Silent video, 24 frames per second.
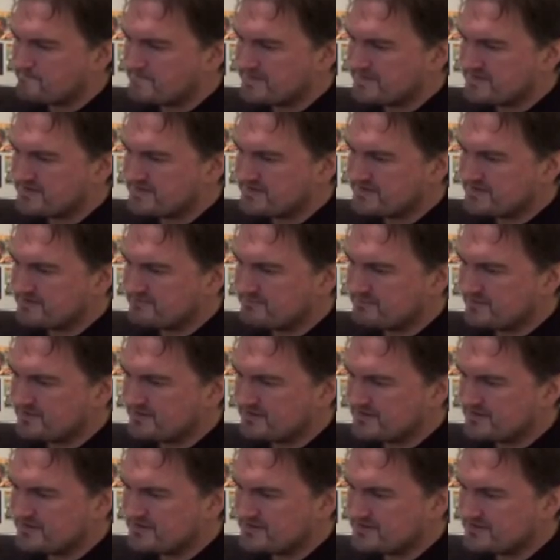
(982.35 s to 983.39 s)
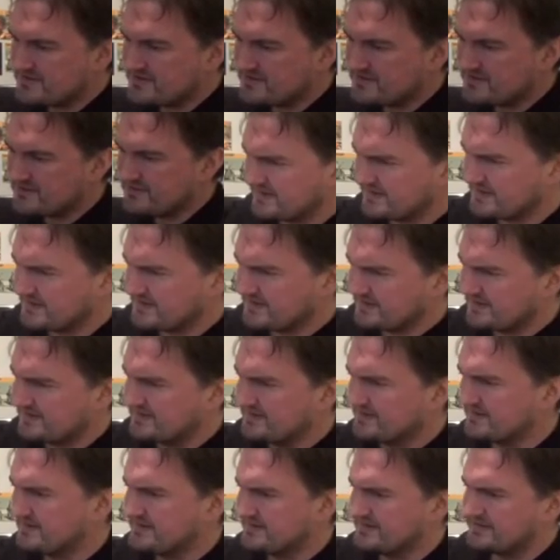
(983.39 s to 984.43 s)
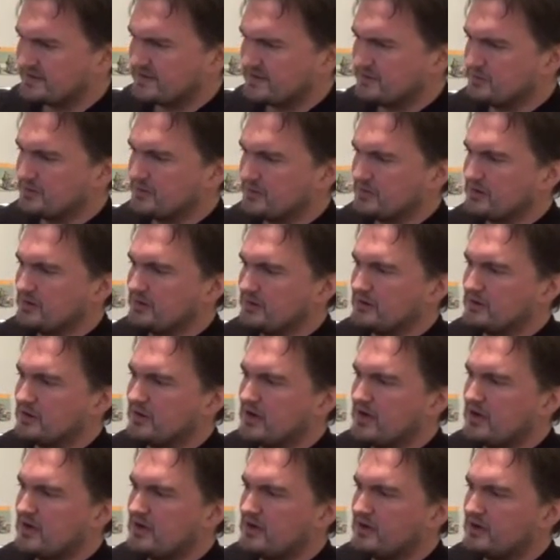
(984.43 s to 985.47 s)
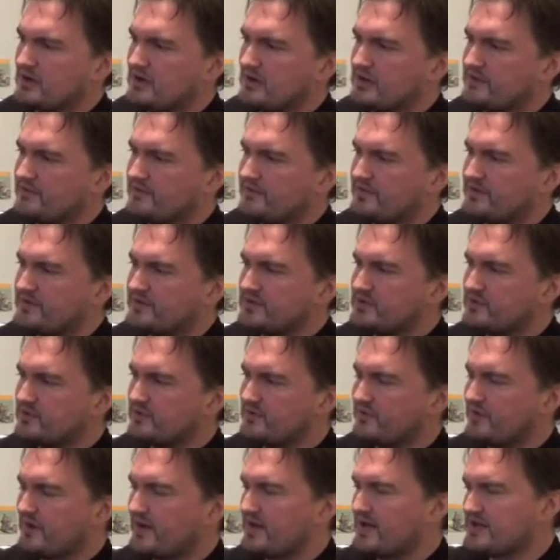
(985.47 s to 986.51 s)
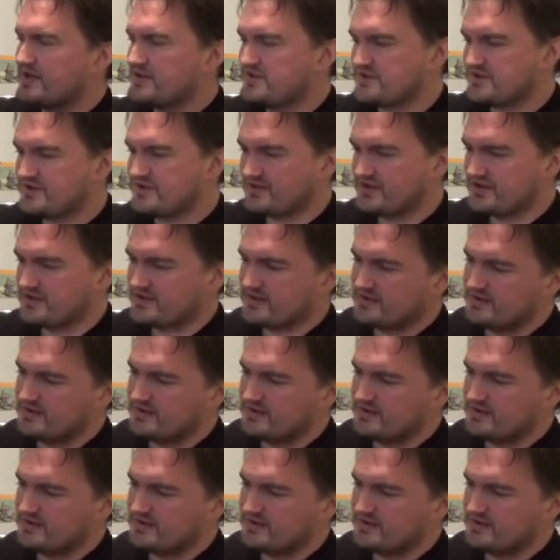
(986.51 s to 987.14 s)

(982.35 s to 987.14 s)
some bonkers stuff. There you go. Long live the new flesh.